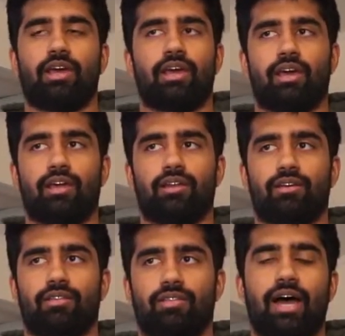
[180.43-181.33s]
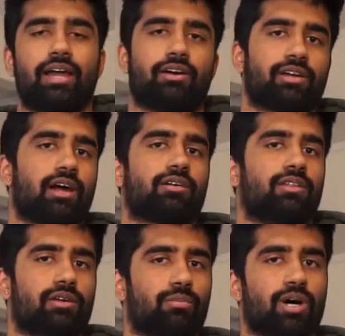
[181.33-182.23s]
And that error
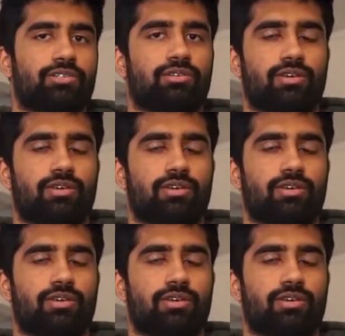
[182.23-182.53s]
calculator module